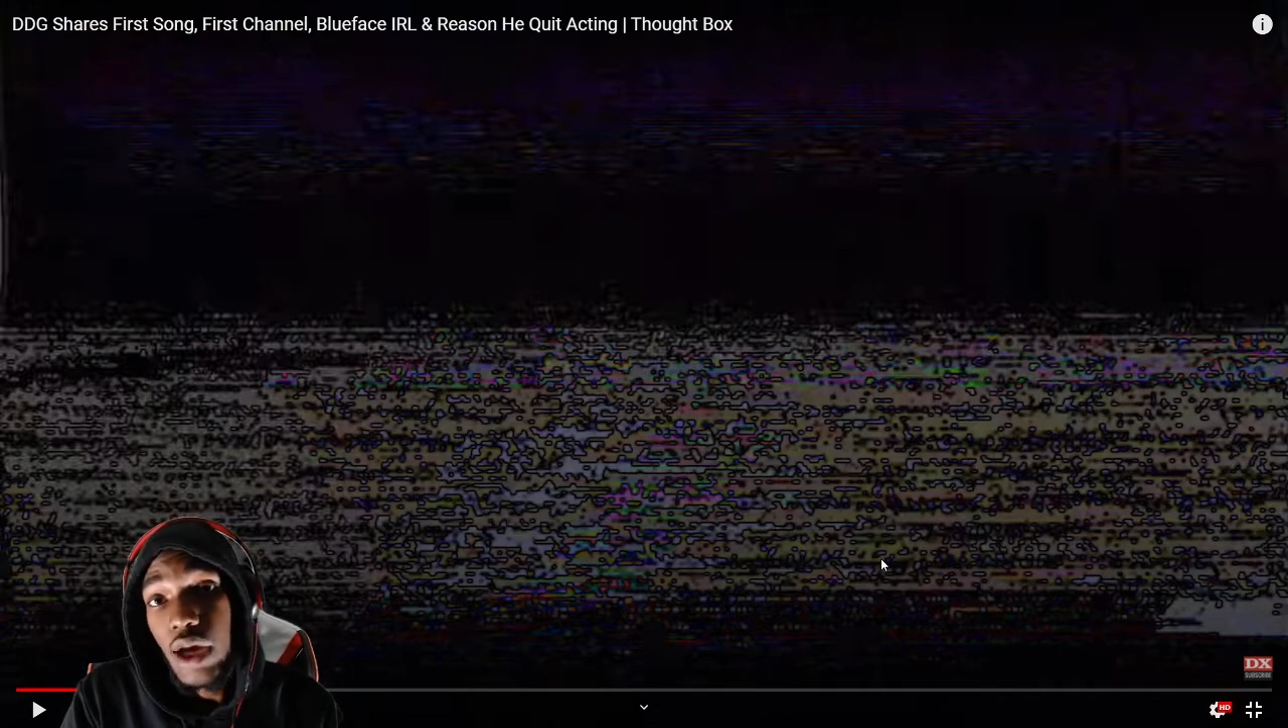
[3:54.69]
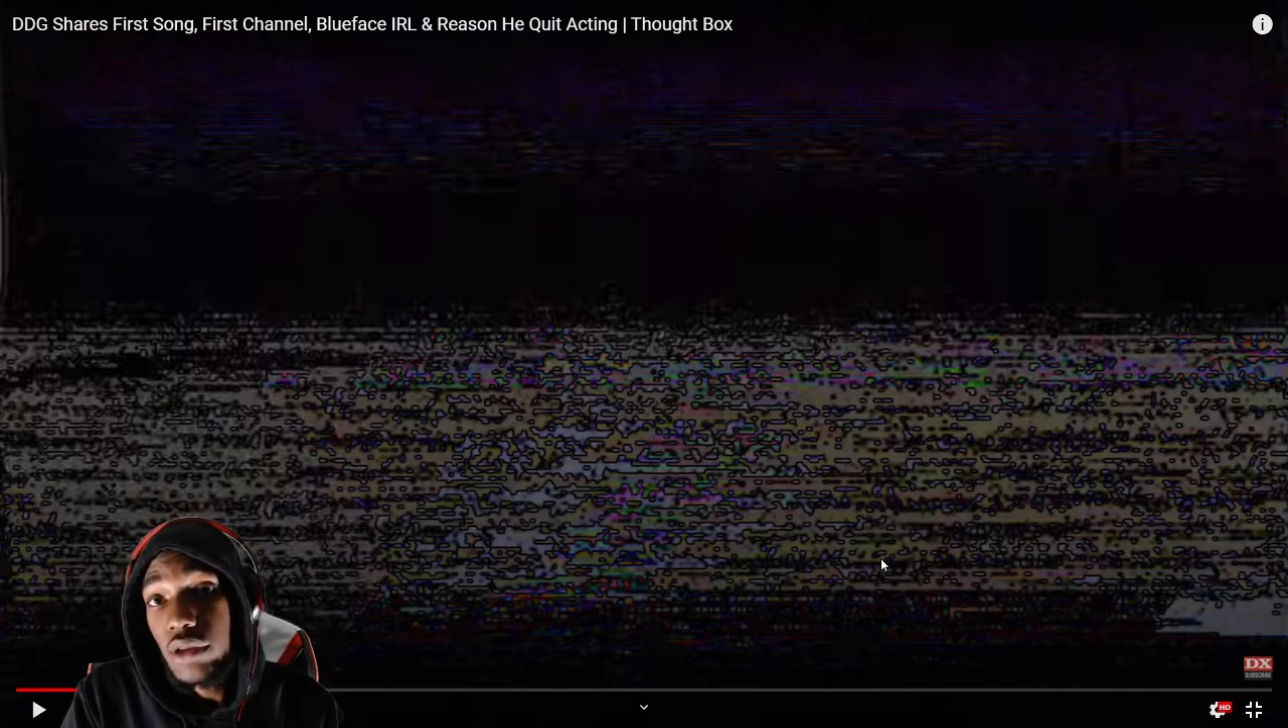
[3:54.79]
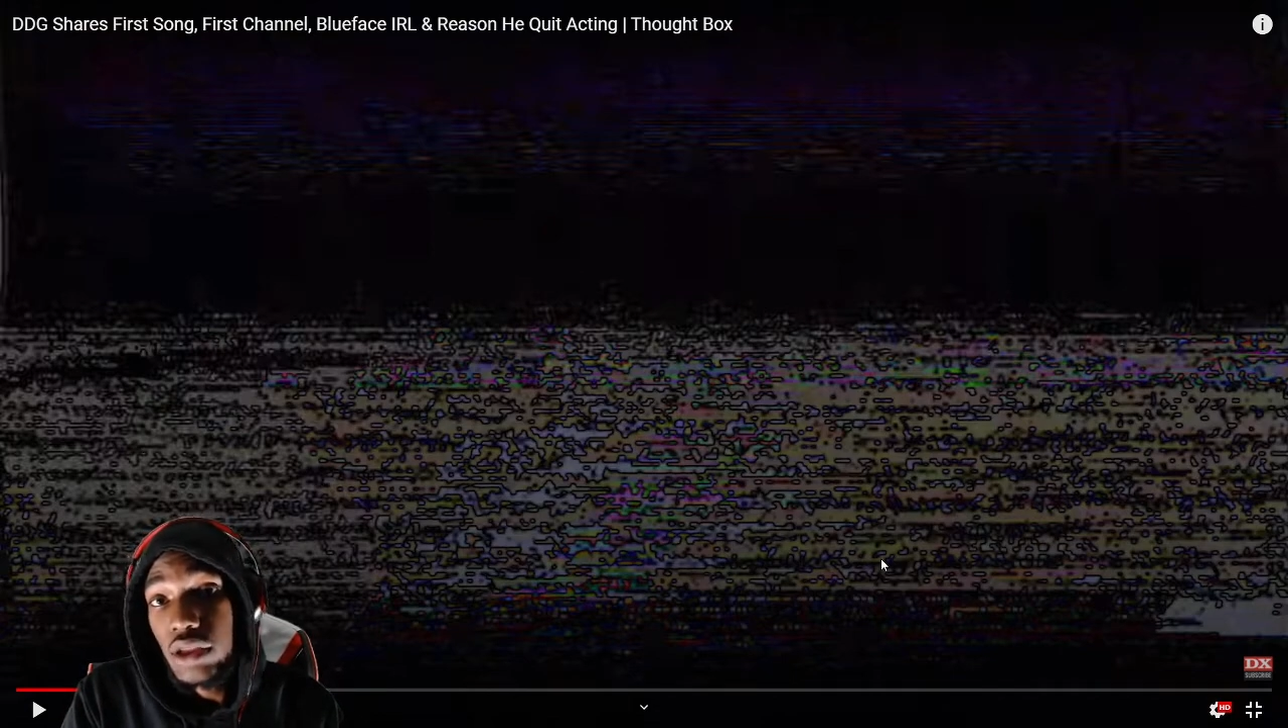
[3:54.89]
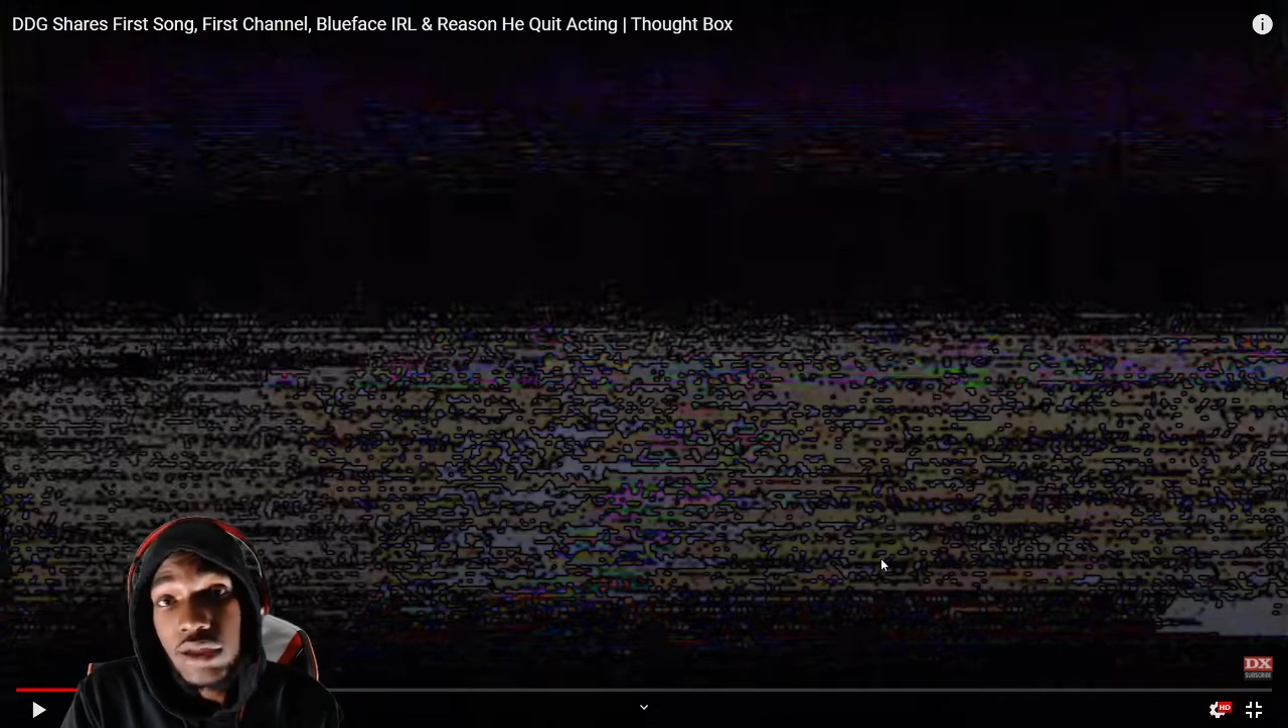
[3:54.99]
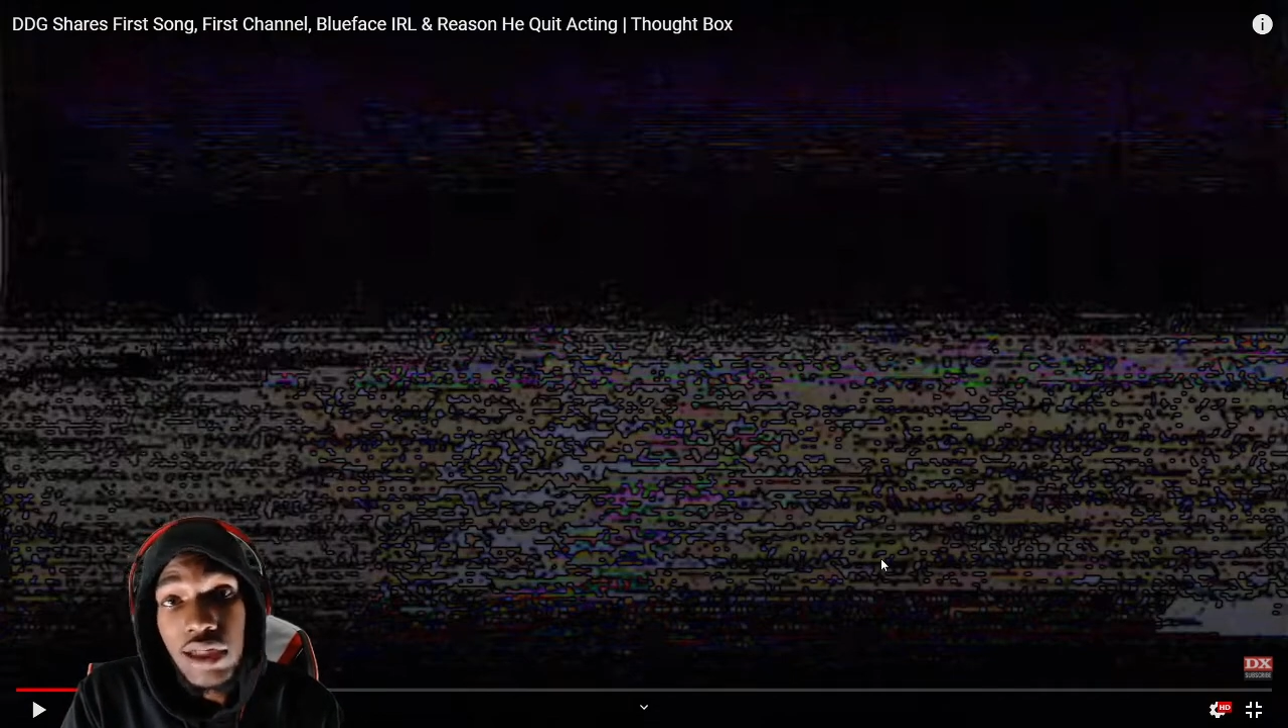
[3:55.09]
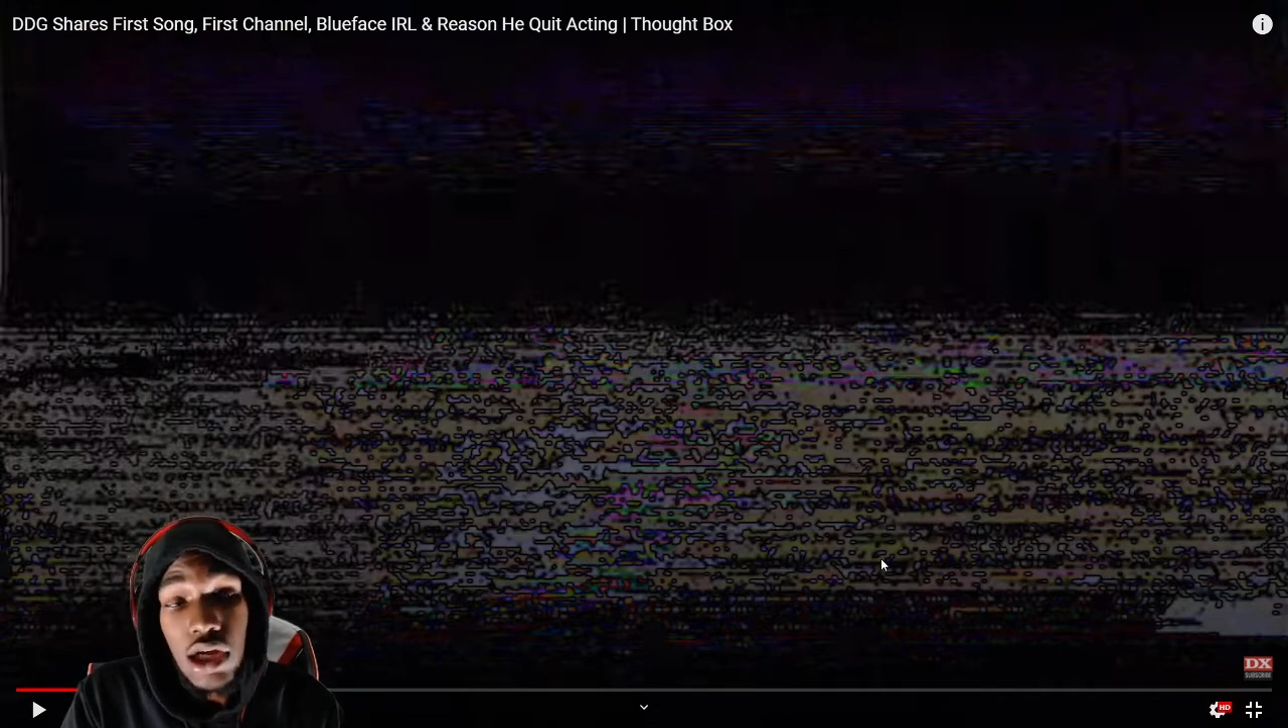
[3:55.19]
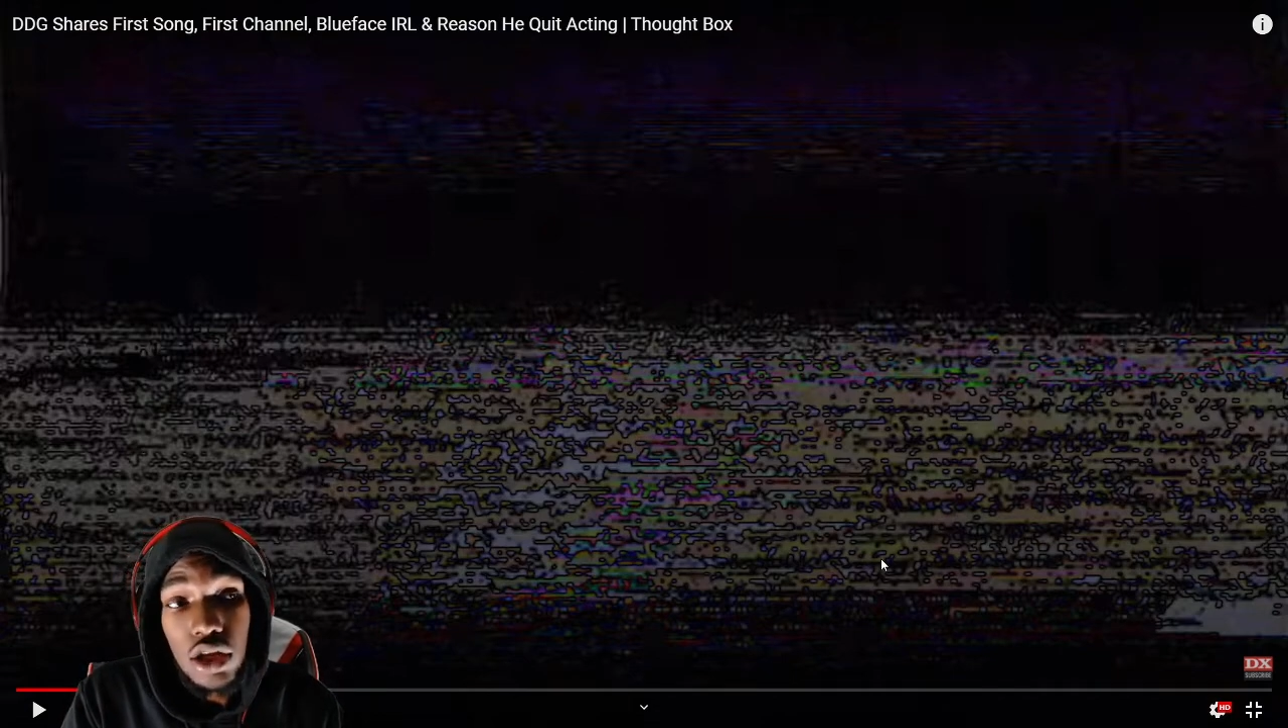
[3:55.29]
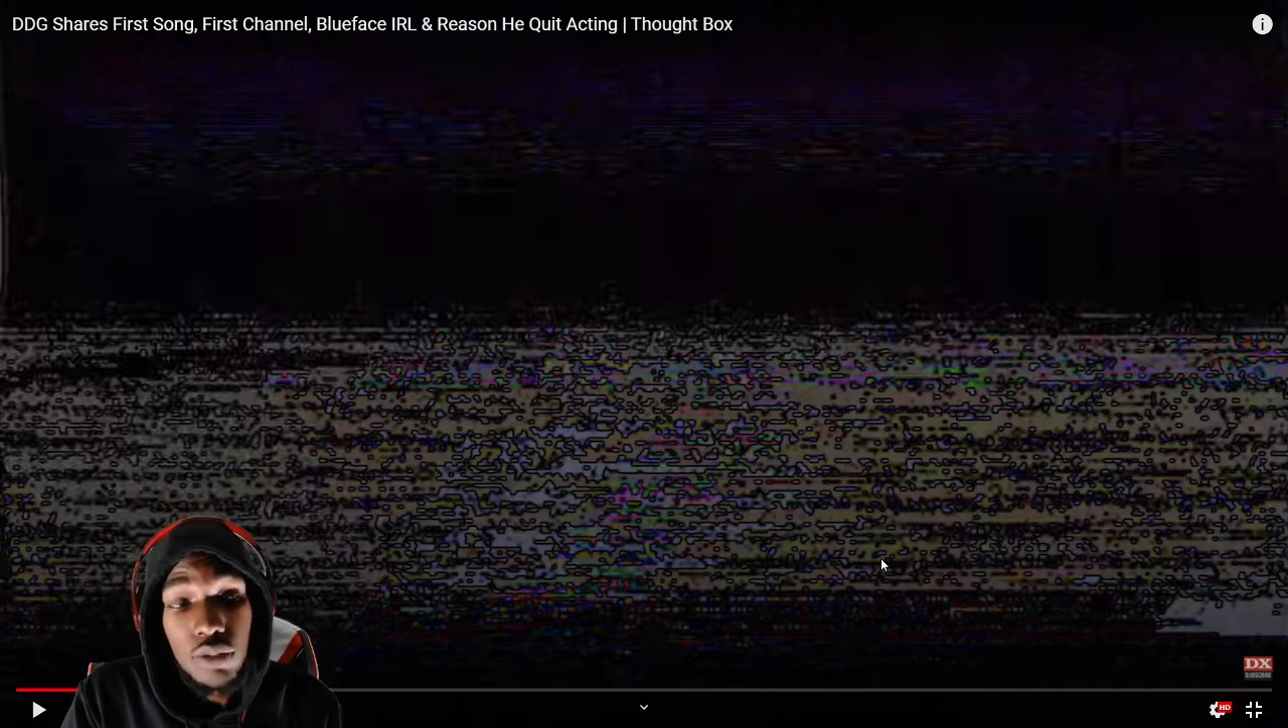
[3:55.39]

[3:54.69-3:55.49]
I've been looking at all